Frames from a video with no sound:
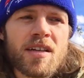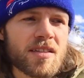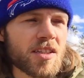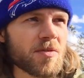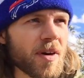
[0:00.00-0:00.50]

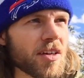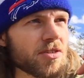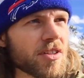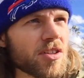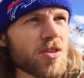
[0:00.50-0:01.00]
teach him how to
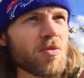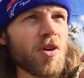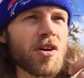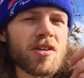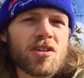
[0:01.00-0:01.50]
drink good
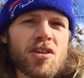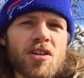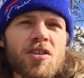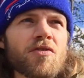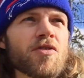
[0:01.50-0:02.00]
water and cook
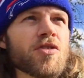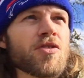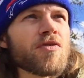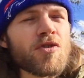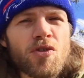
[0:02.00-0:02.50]
good
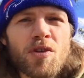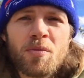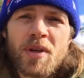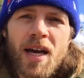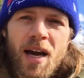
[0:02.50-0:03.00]
food and
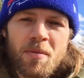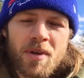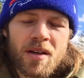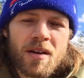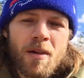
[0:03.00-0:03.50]
be
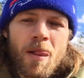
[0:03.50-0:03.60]
happy?